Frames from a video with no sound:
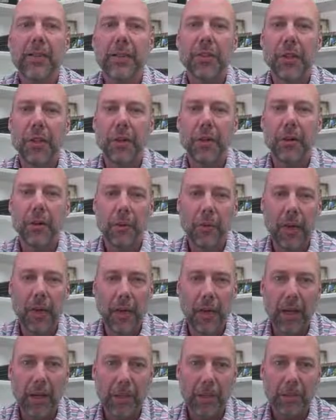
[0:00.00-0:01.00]
So
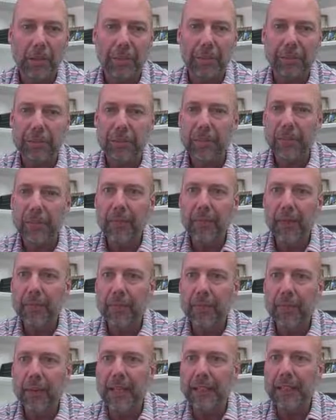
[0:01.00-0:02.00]

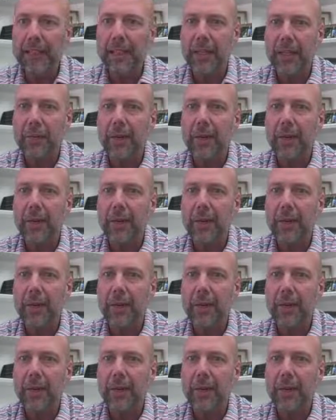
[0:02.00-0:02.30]
the next thing I